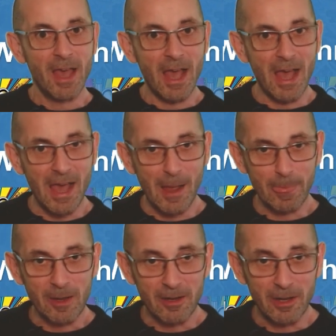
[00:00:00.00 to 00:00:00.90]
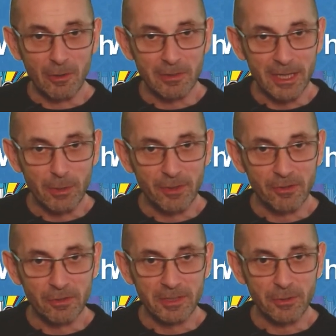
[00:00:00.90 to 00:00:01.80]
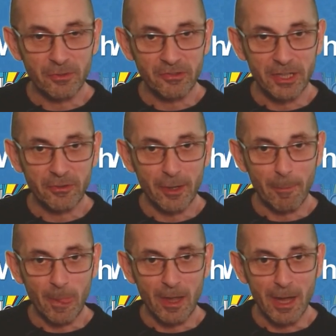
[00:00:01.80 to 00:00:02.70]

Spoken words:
And I'll let you into a little secret.